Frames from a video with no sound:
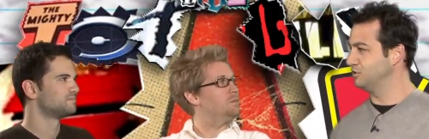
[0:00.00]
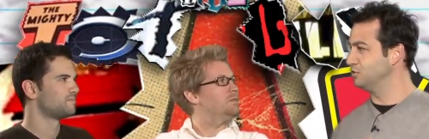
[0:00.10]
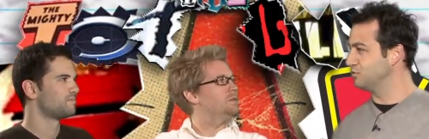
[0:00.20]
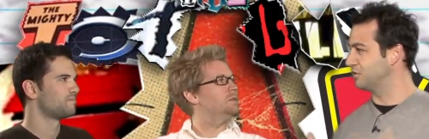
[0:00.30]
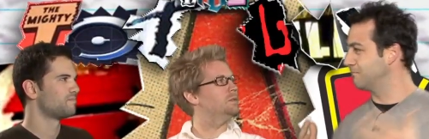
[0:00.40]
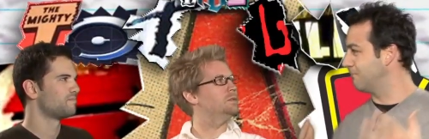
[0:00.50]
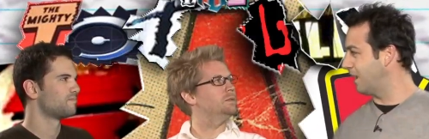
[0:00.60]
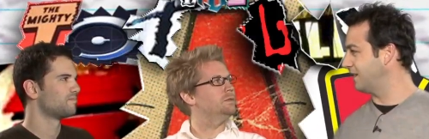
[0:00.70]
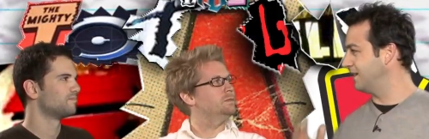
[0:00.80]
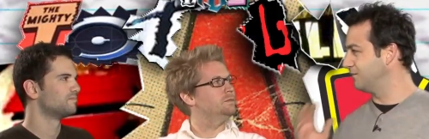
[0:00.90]
Speaker 1: user
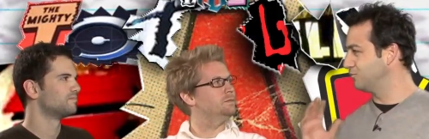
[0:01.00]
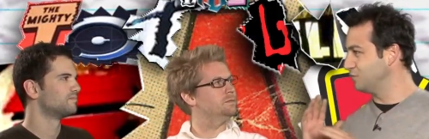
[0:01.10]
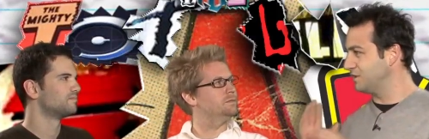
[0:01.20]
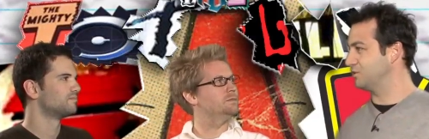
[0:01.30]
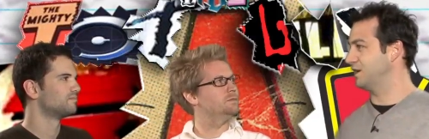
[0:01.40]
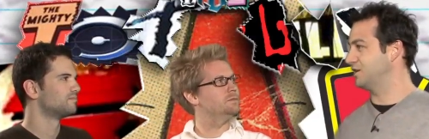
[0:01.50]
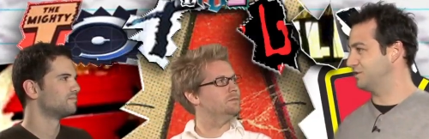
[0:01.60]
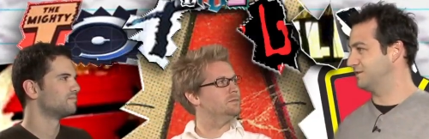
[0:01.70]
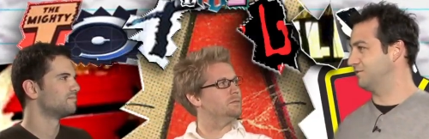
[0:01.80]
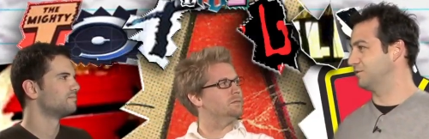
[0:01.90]
modded
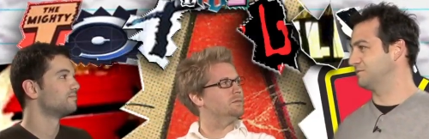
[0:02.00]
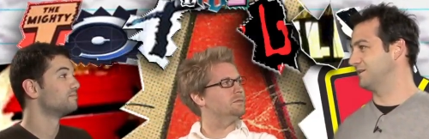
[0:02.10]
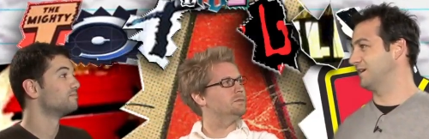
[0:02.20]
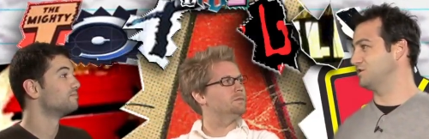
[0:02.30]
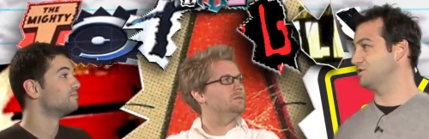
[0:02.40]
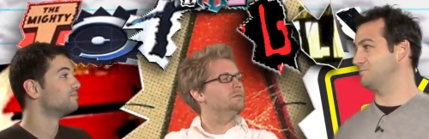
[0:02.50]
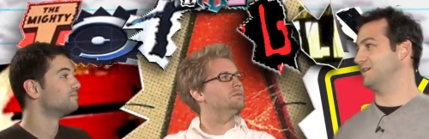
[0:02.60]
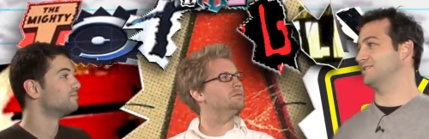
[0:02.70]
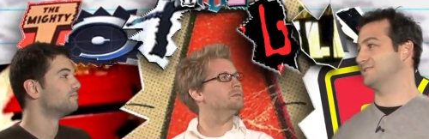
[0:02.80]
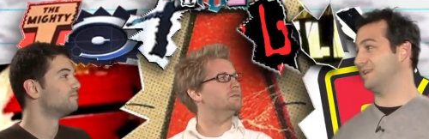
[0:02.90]
recreation of Ultima 9 just
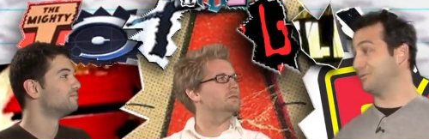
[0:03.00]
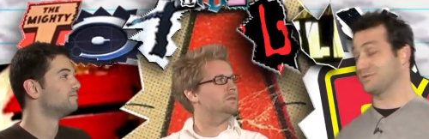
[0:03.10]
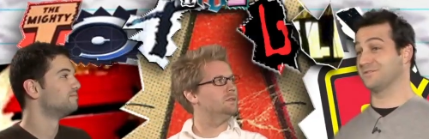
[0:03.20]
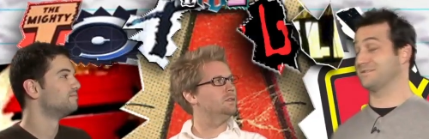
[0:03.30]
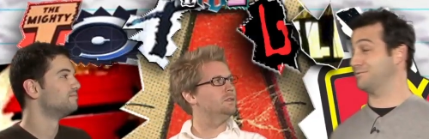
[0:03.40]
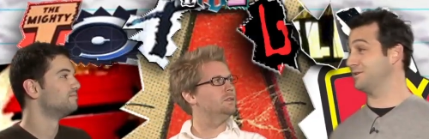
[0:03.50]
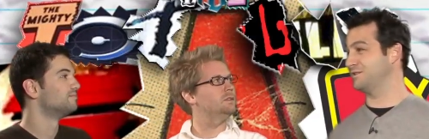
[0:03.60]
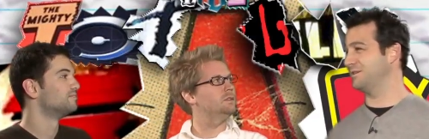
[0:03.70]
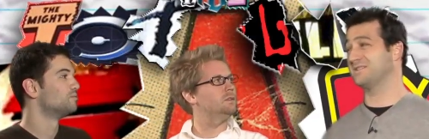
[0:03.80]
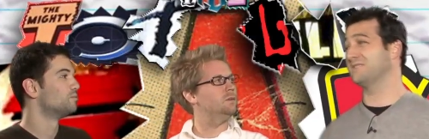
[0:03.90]
because they were so disappointed
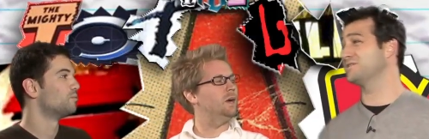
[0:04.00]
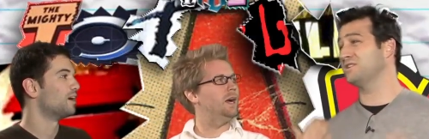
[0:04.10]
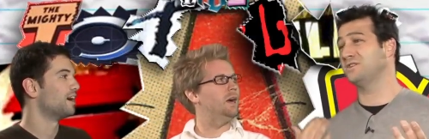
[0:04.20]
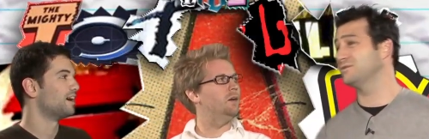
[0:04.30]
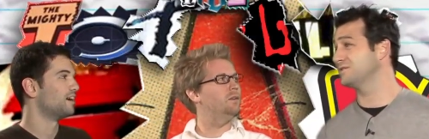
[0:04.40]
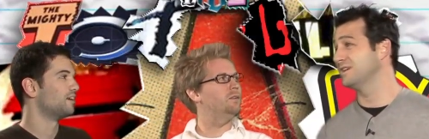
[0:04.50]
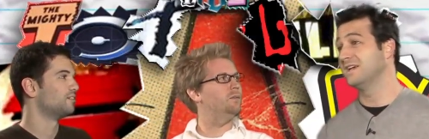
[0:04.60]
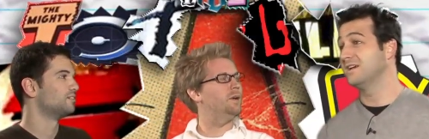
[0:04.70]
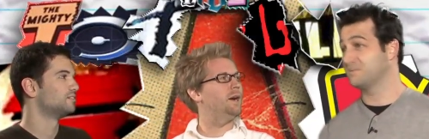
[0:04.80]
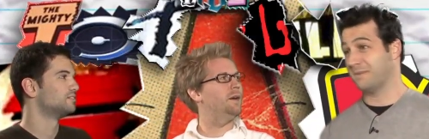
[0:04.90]
too. It was, it was wow. a huge.
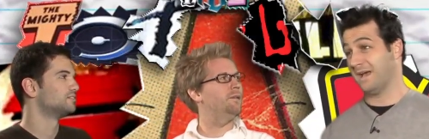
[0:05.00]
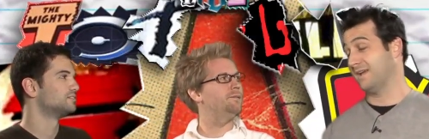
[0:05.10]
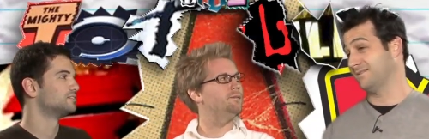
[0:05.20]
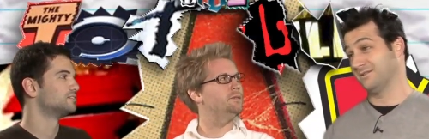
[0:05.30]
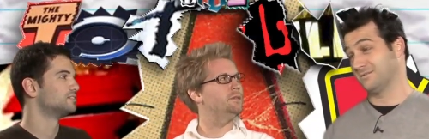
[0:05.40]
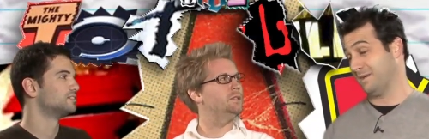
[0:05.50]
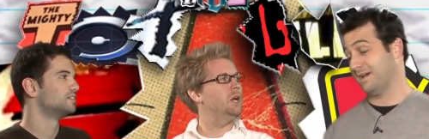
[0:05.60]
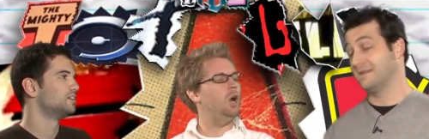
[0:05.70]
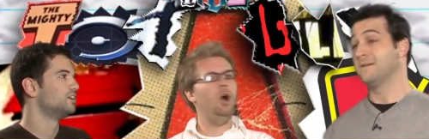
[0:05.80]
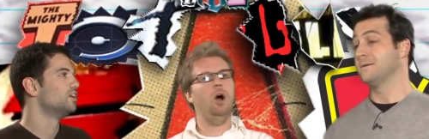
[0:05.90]
Wow. It was bad. It was
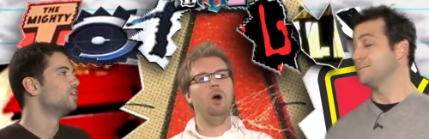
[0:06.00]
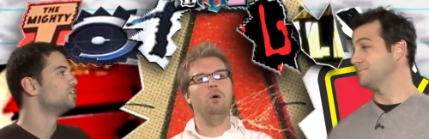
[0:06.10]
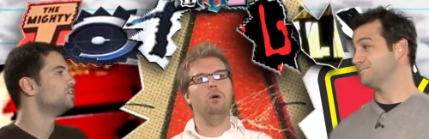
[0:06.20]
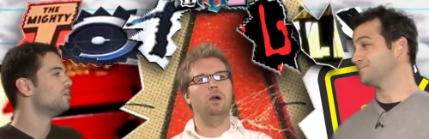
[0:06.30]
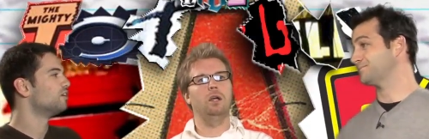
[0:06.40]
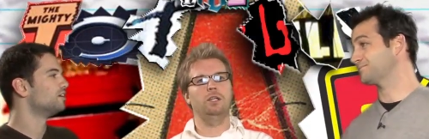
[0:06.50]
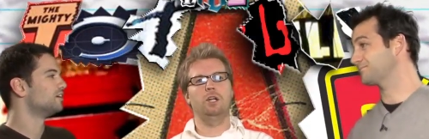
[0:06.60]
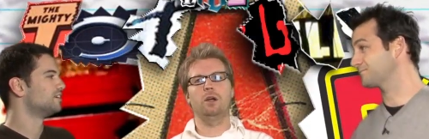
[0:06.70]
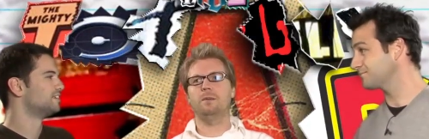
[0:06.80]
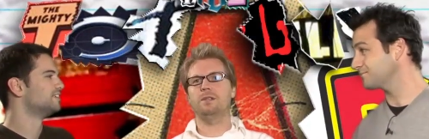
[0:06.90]
bad.
Speaker 2: Oh, you know, you
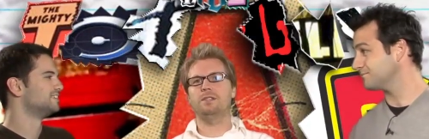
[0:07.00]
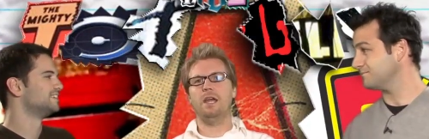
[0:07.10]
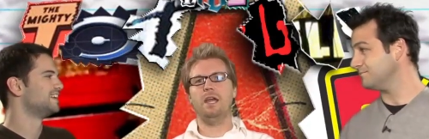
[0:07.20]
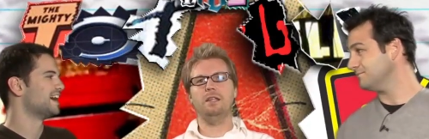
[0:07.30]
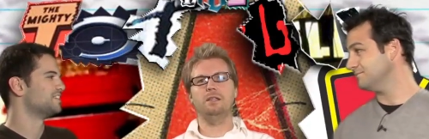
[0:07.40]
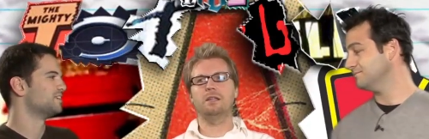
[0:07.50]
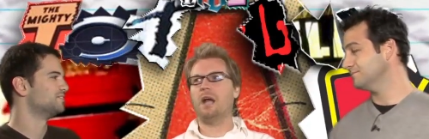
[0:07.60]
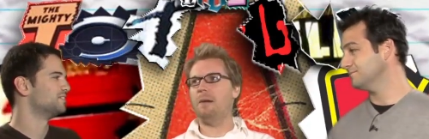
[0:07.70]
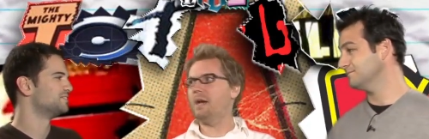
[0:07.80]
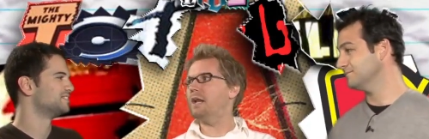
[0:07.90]
know what I'm gonna say? Yeah, the
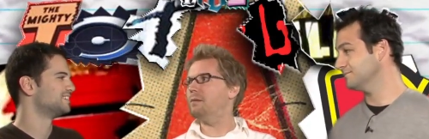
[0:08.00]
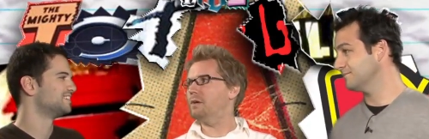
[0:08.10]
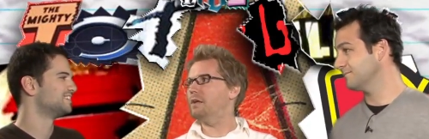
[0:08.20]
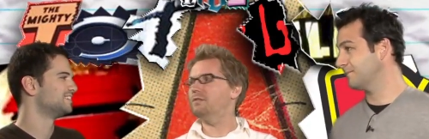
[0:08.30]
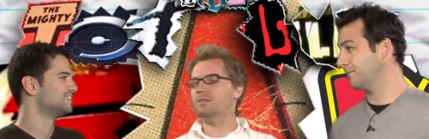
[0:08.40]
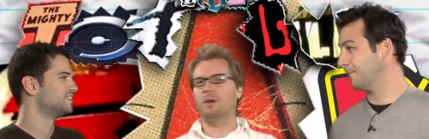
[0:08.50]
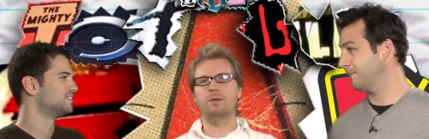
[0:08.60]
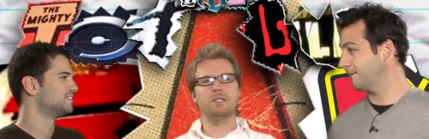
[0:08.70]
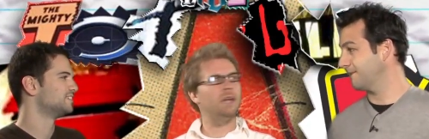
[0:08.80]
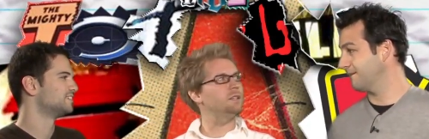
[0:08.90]
combat upgrade of Star
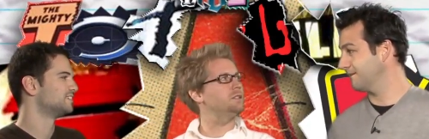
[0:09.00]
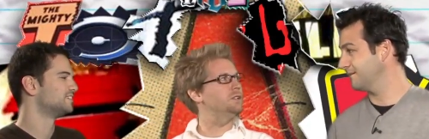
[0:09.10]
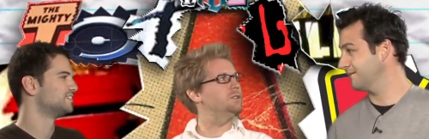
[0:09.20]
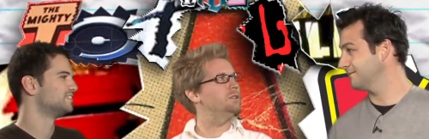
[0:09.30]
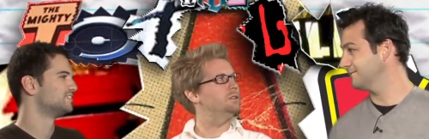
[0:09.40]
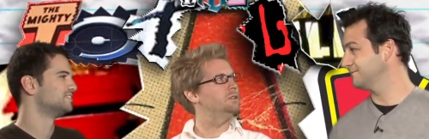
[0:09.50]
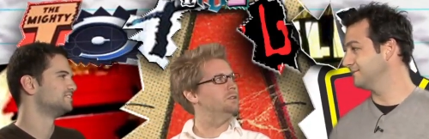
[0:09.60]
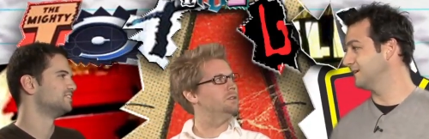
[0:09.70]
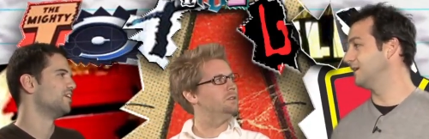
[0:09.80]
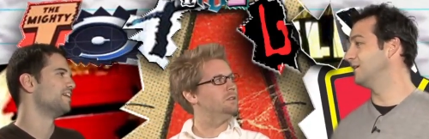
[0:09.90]
Wars Galaxies.
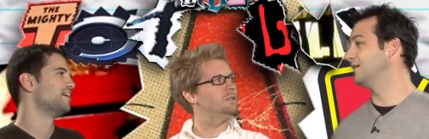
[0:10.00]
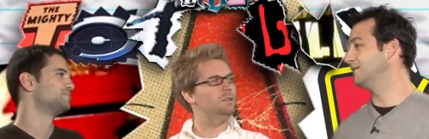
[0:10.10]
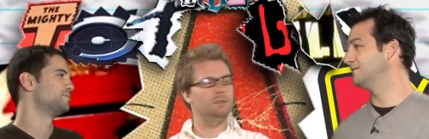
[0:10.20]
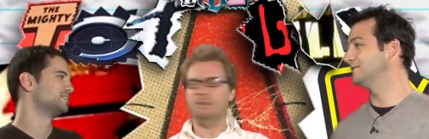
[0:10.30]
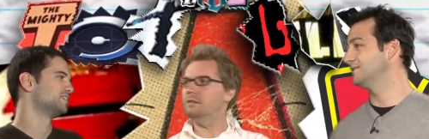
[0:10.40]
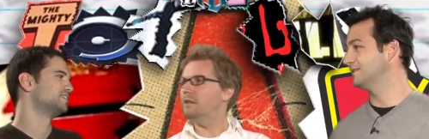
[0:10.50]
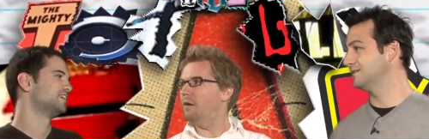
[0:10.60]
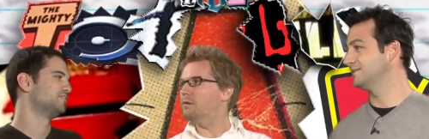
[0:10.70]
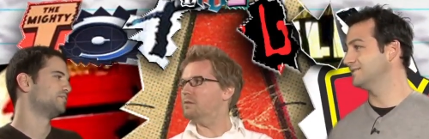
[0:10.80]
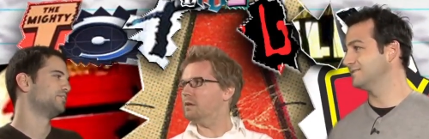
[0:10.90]
Oh, that was the biggest. Oh.
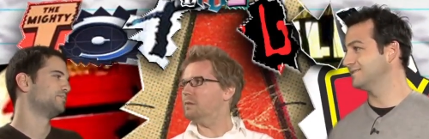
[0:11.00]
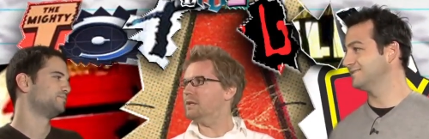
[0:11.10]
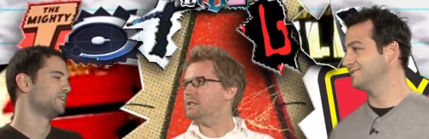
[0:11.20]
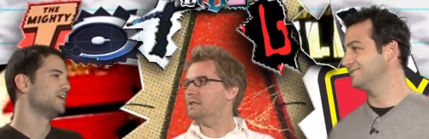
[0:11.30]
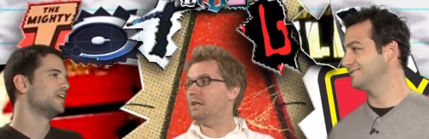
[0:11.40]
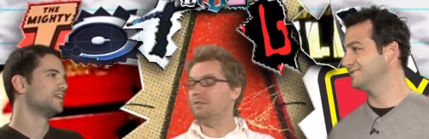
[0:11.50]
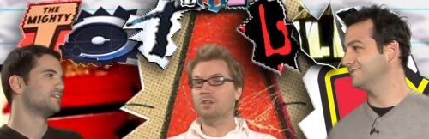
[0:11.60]
That was one of the biggest letdowns.